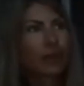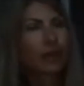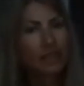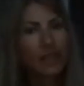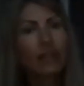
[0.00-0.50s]

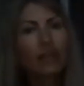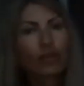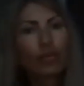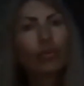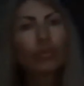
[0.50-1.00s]
cutting the
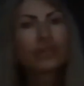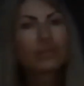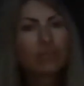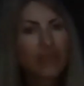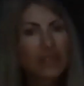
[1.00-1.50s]

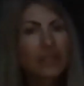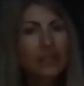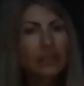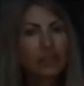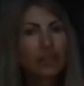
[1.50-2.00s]
cords, blessing
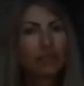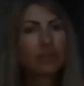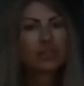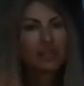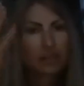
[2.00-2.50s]
yourself,
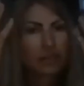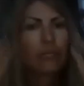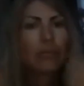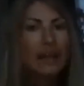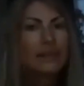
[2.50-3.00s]
because this
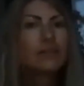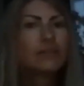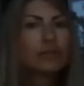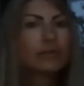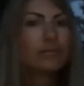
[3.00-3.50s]

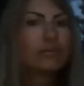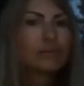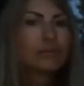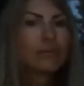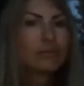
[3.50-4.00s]
reminds you
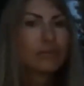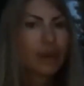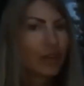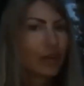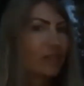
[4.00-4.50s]

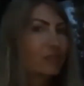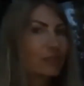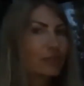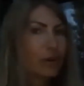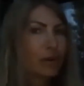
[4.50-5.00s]
where you have to
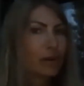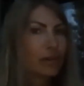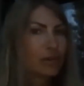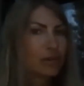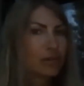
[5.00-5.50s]

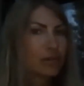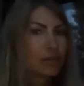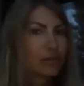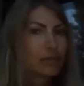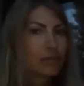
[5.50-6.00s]
focus,
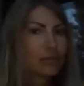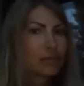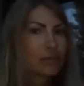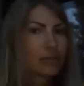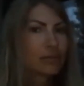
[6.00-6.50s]

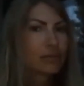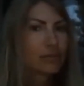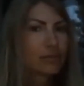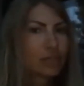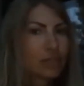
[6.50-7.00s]

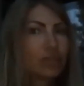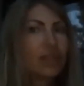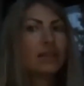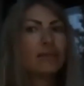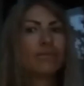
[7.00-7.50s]
which is
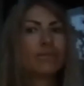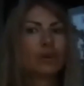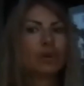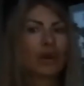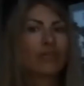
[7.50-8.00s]
within.
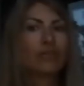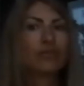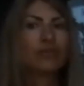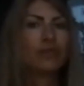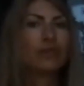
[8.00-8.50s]
You have to
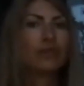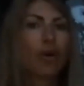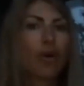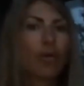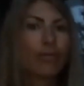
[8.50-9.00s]
feel
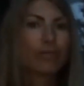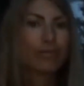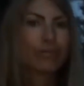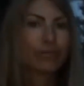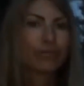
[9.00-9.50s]
home
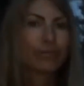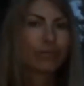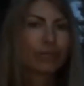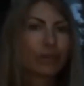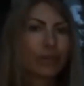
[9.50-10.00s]

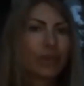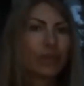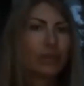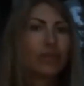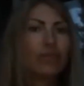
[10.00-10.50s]
within.
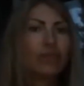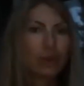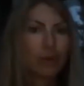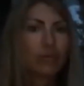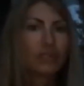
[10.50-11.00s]
When you feel
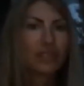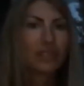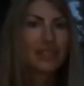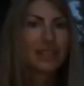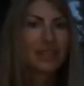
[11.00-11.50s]
home and
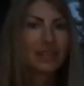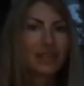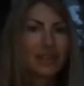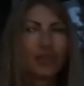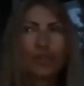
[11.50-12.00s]
content,
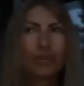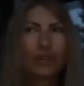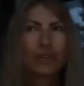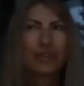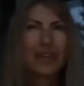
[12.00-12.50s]
you don't
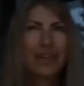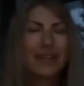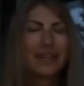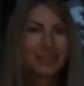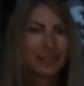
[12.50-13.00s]
have any
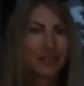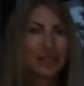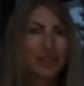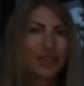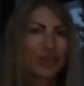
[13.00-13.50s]

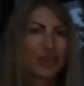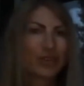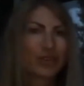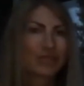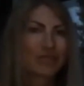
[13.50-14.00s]
unnecessary
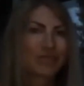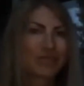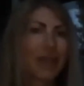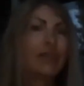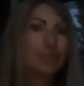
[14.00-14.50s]
thoughts.
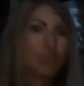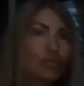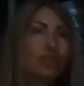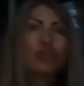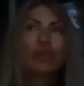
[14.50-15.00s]
And the
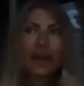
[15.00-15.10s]
moment you